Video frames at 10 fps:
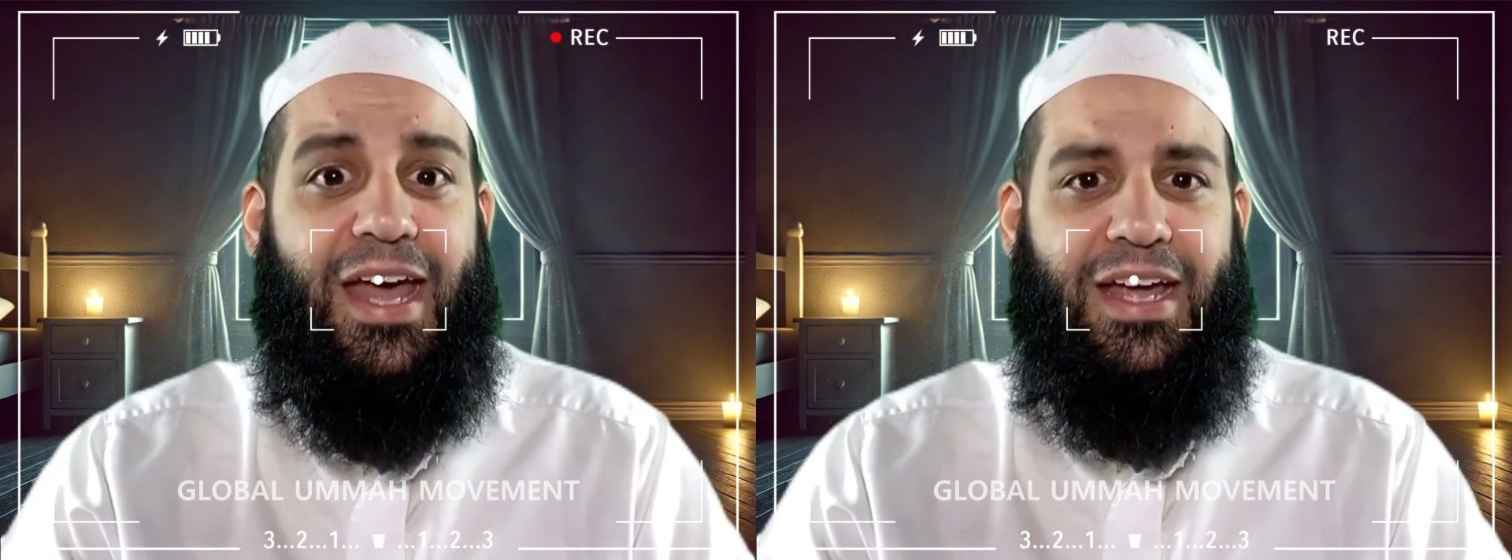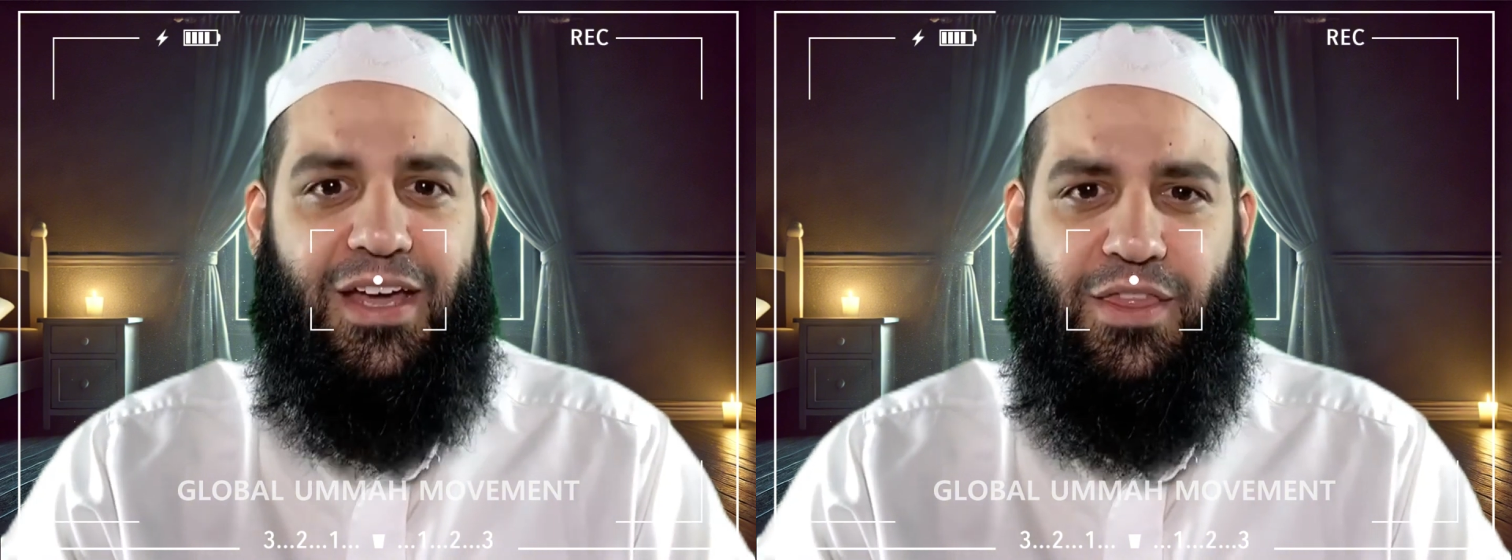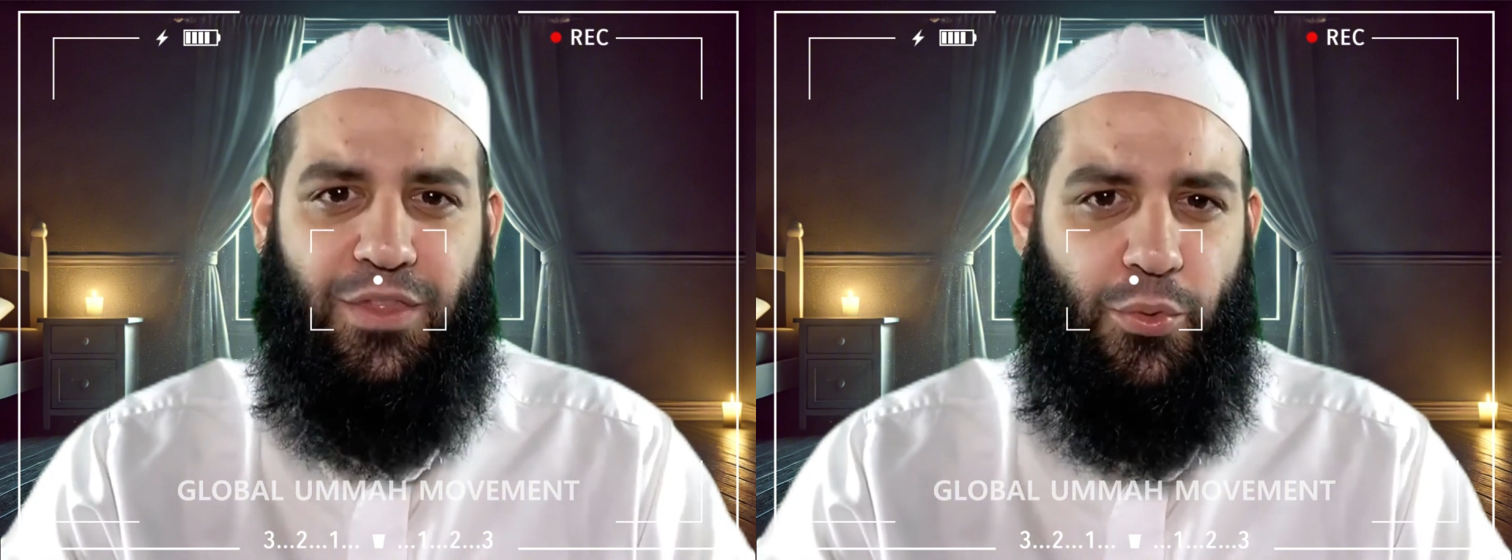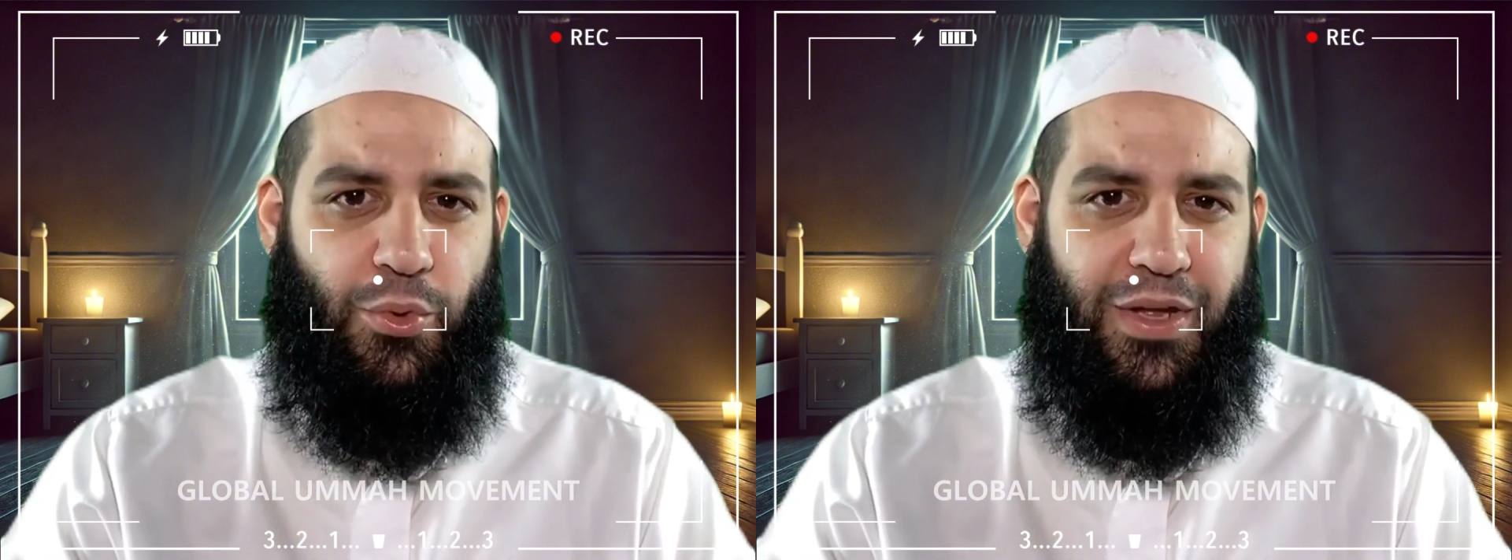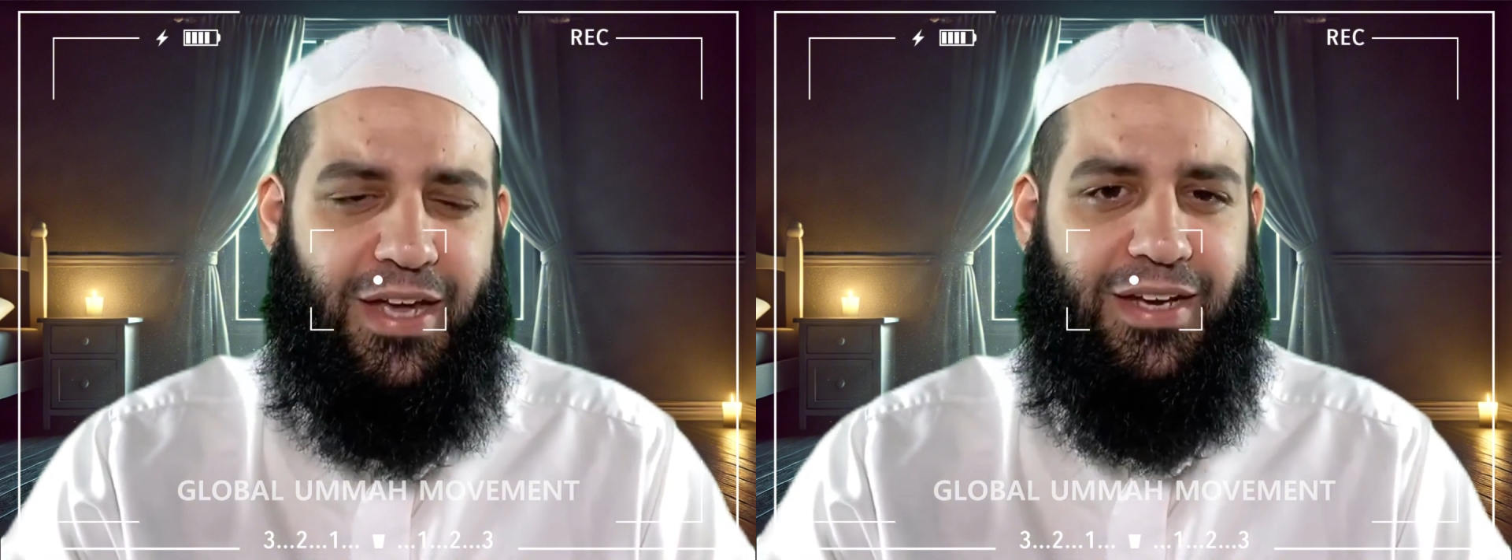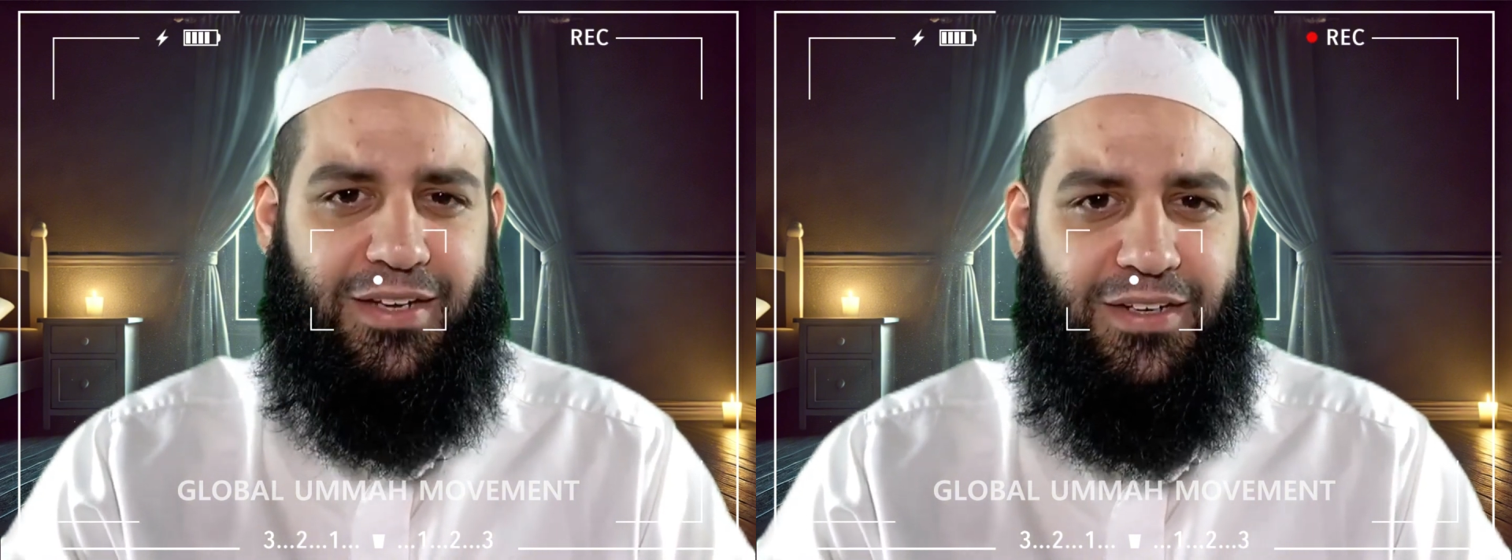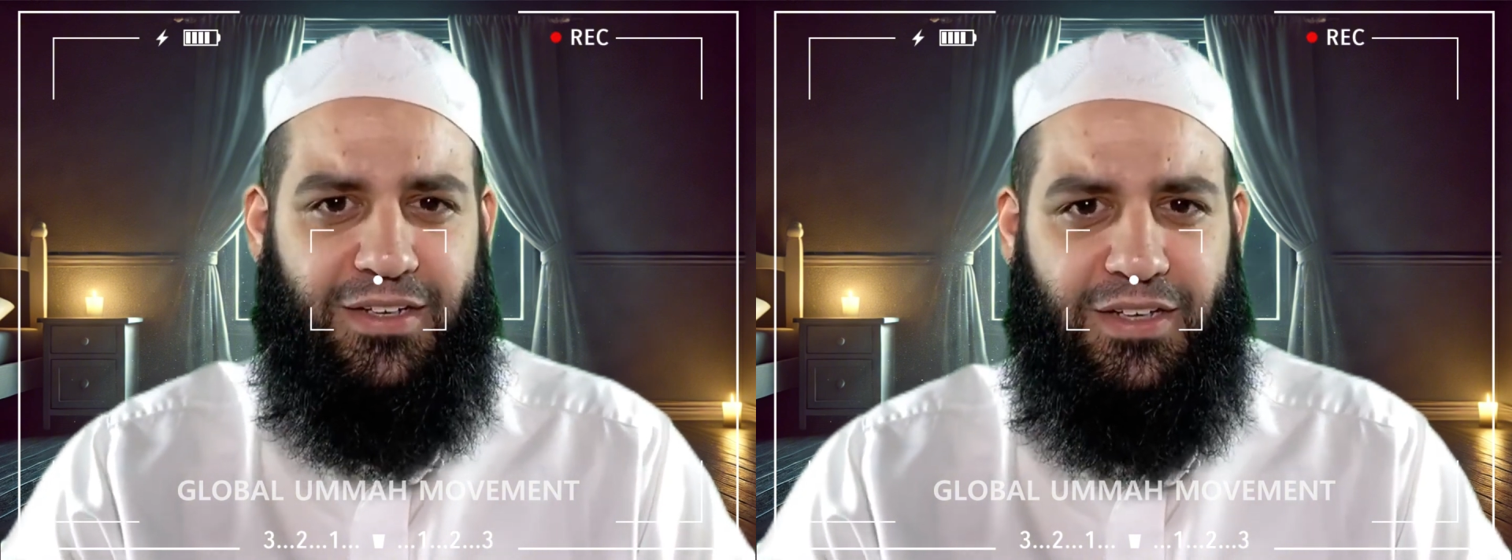ayah in the Quran.